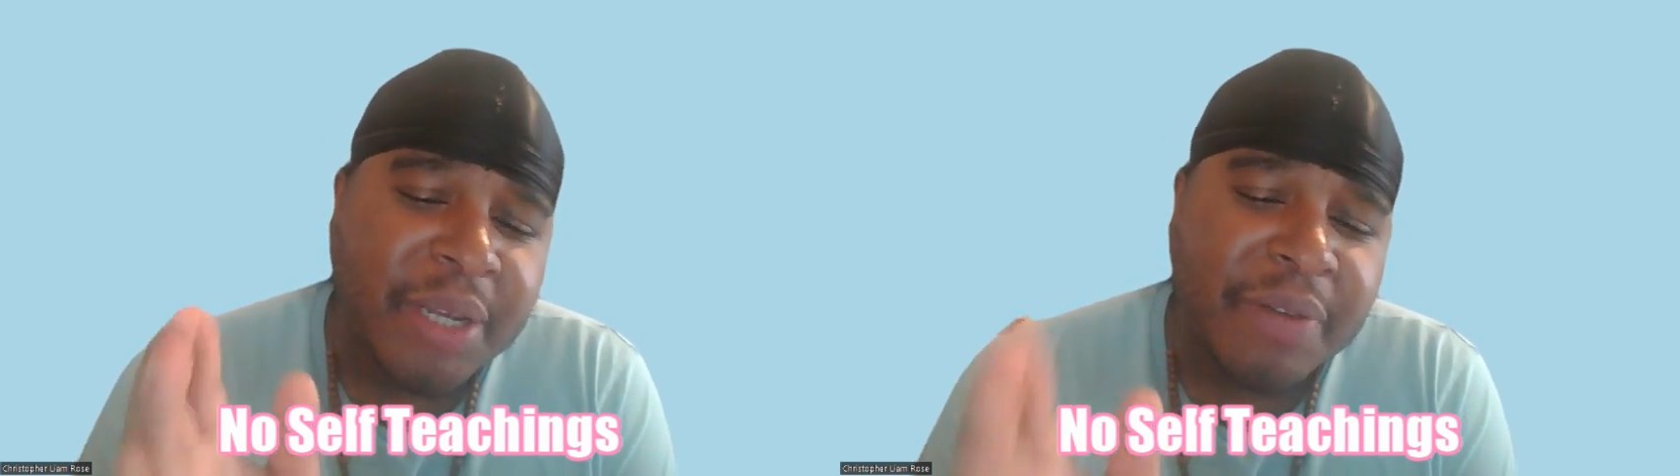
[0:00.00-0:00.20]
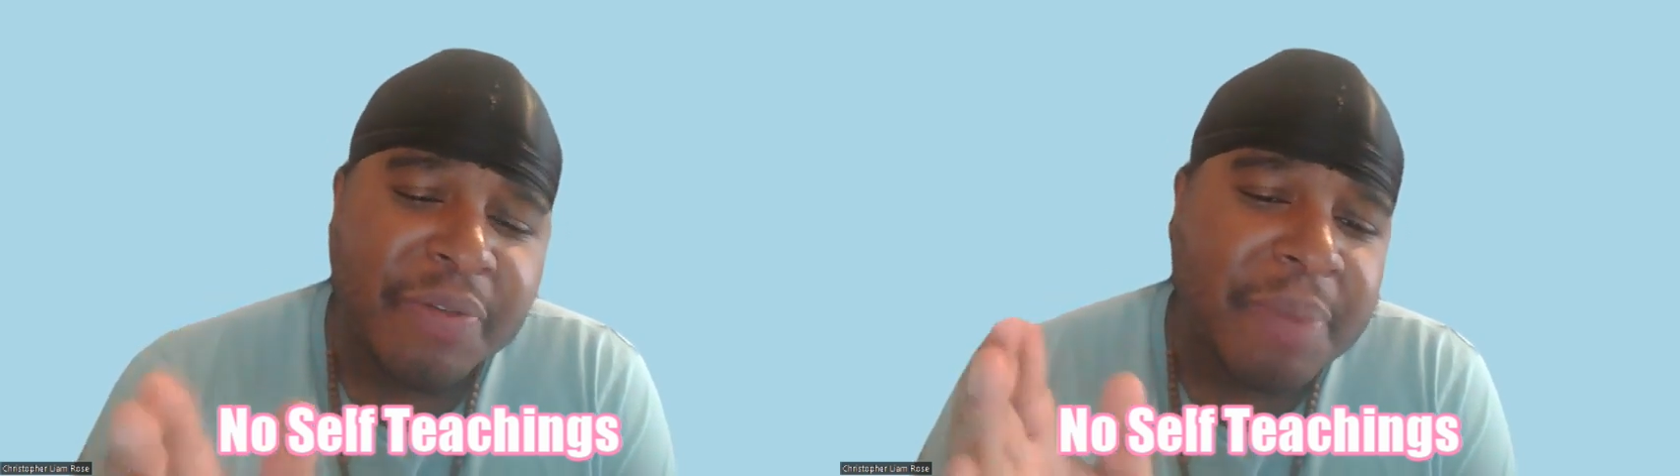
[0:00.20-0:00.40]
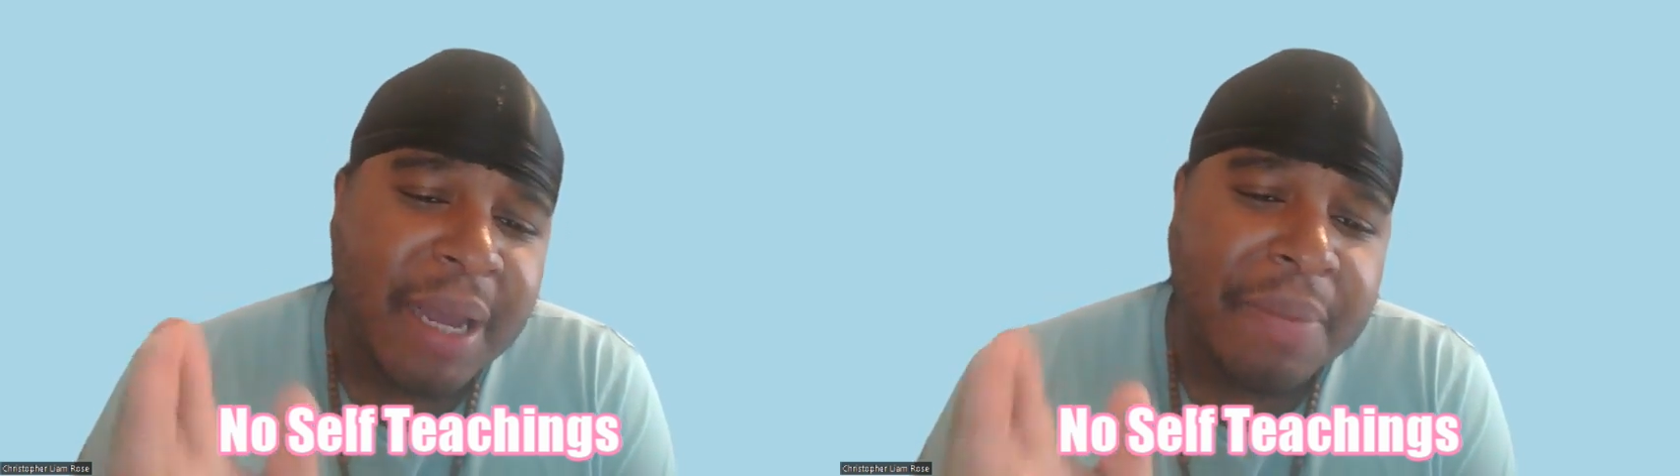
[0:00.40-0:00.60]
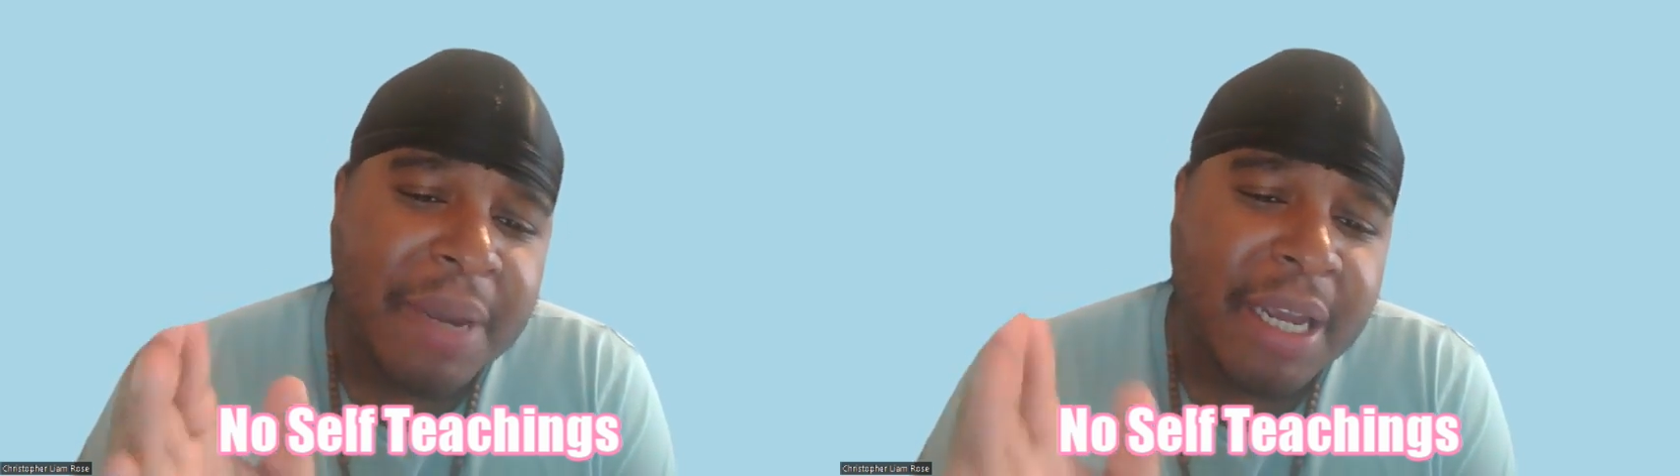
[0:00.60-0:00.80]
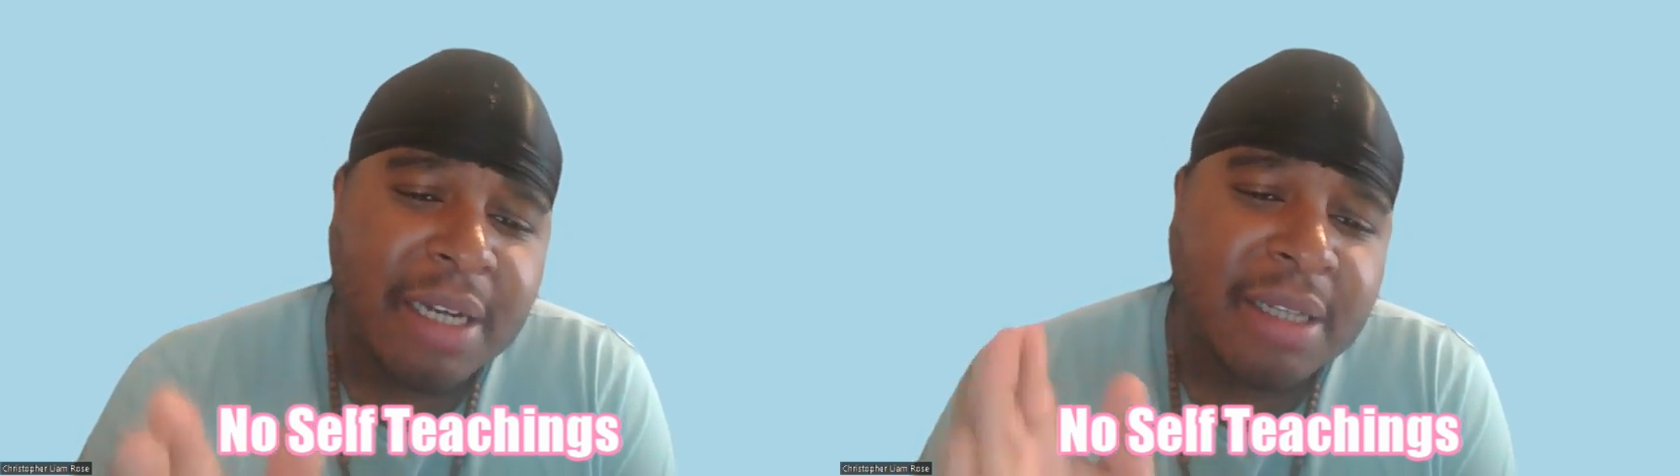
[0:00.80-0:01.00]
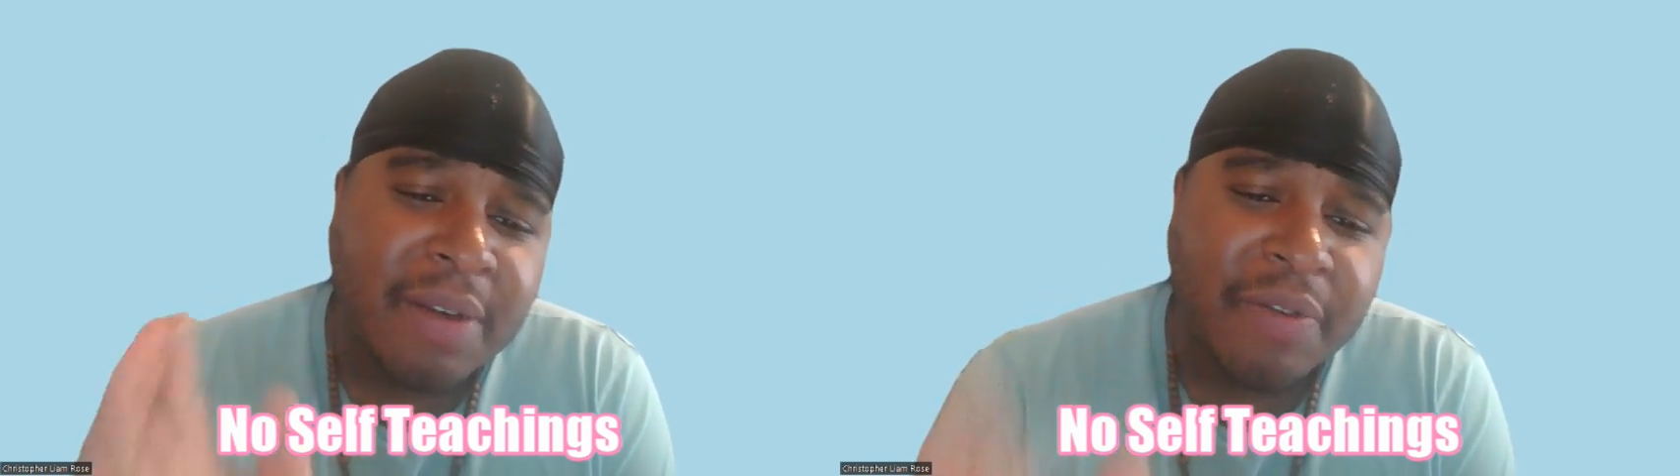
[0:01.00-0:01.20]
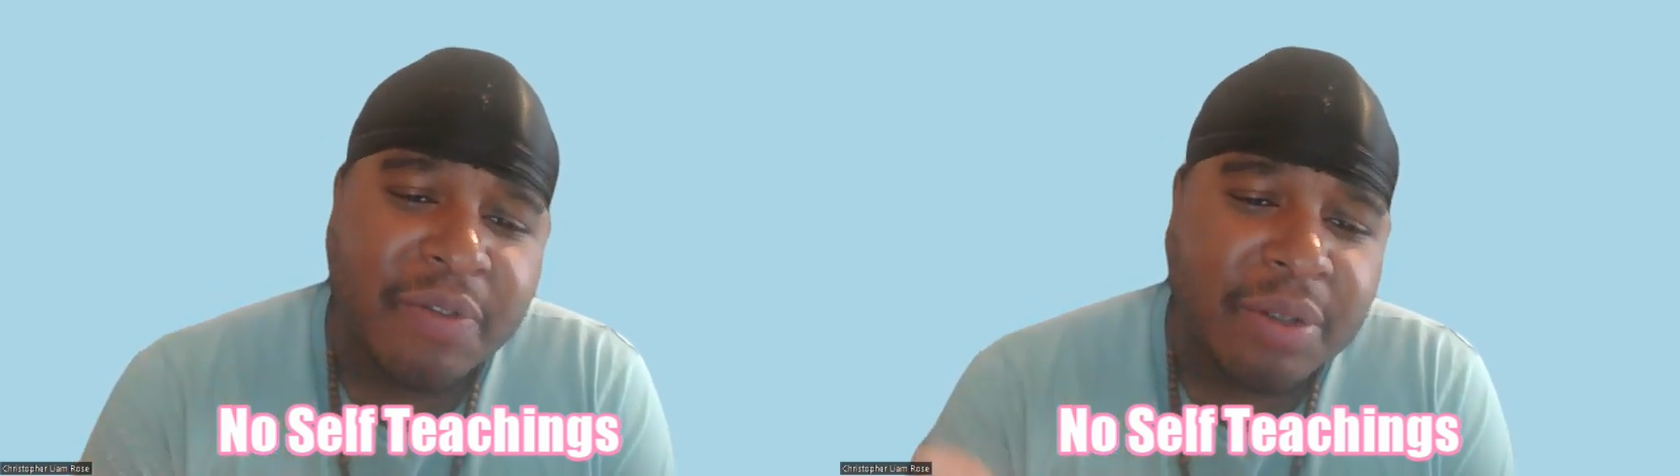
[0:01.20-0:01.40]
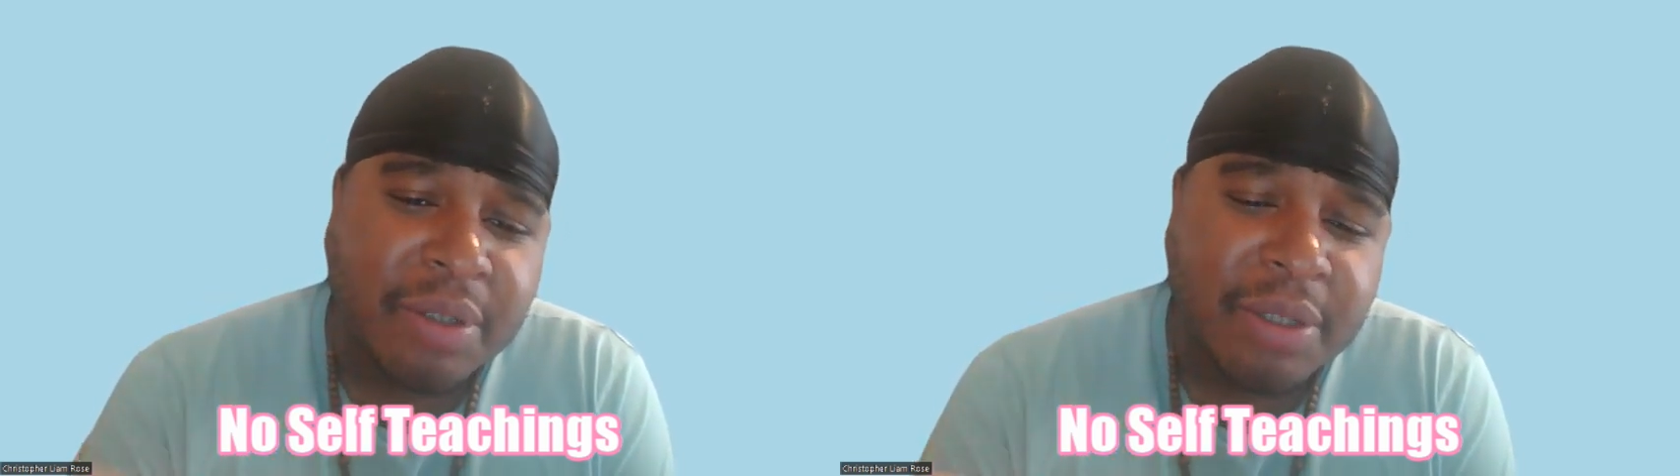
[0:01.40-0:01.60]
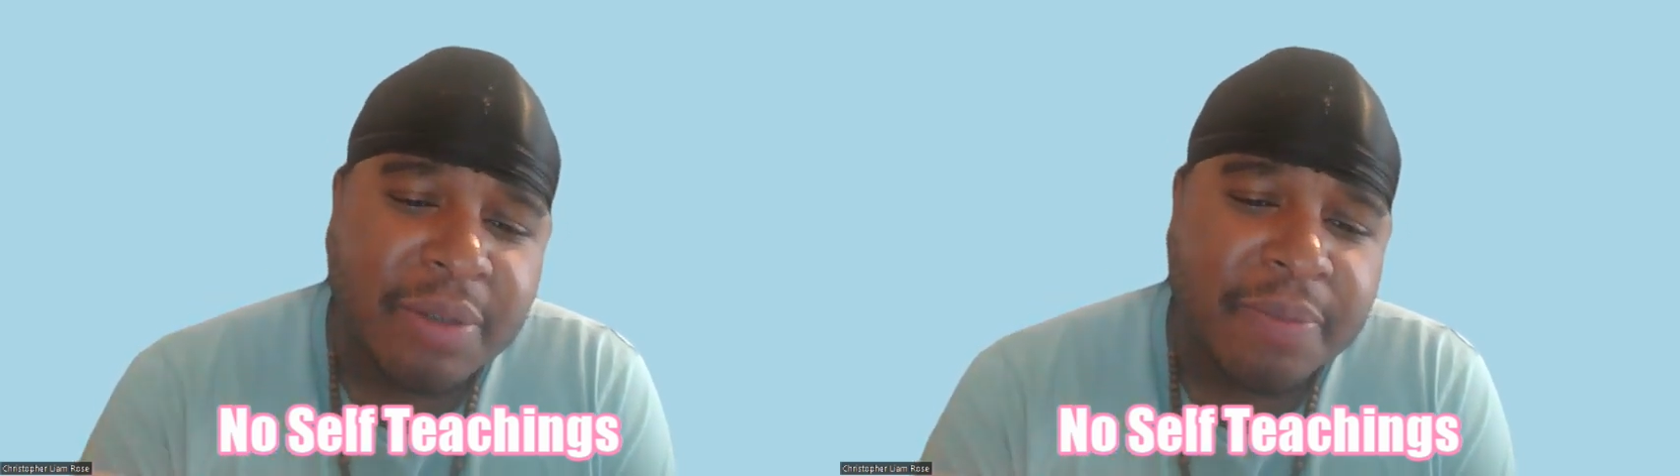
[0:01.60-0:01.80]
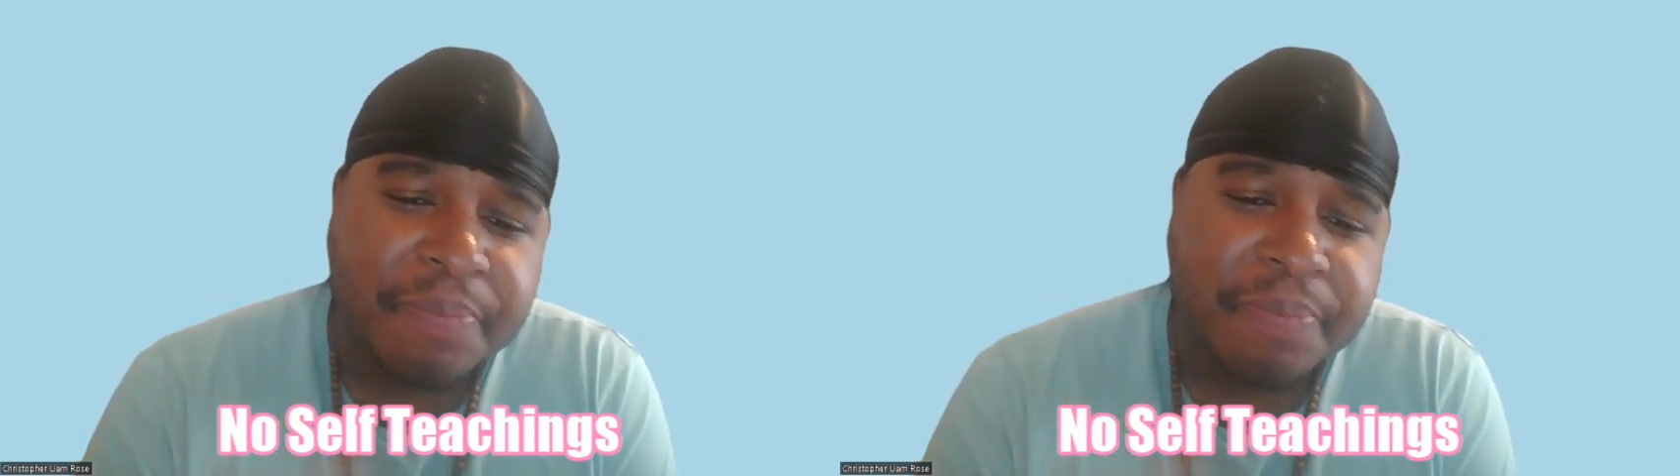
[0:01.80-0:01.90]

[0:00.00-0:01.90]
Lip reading: giving back and making a difference,